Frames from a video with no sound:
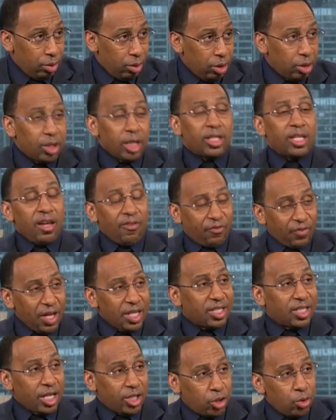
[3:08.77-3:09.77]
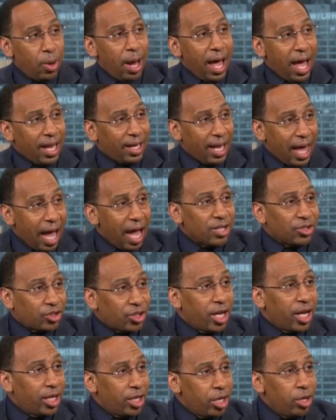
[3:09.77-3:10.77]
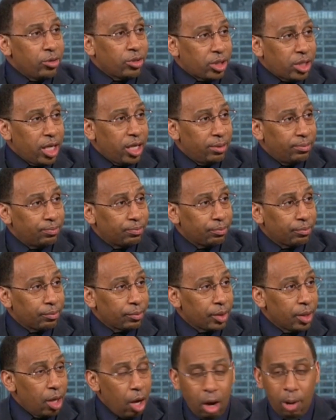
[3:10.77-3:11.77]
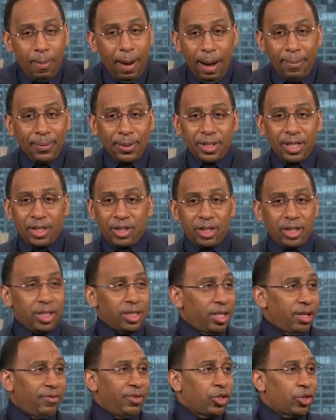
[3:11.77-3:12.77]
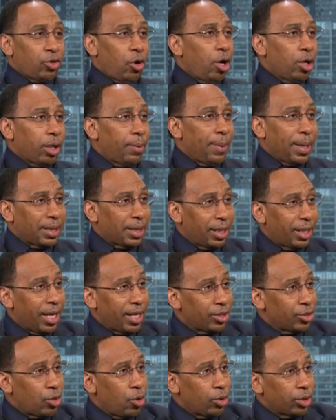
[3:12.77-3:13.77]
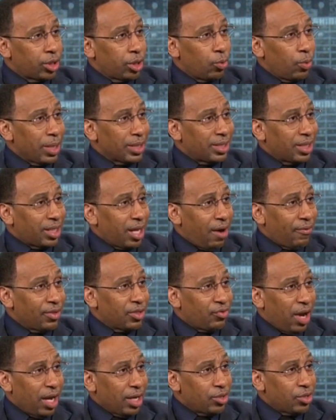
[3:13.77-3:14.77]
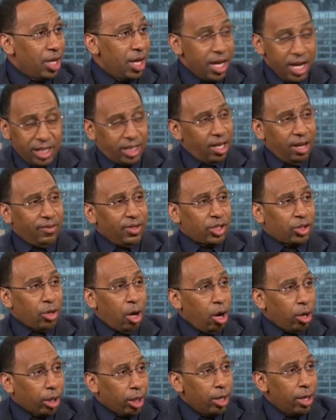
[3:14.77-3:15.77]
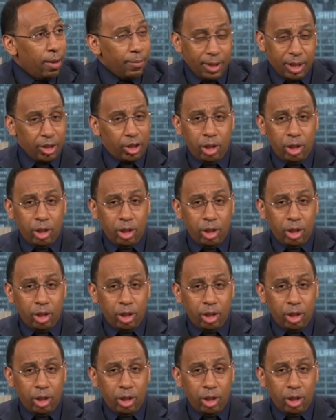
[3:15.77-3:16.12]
the defense that you had last year in Houston, my prediction is even stronger about the Lakers going to the Western Conference Finals. It's even stronger because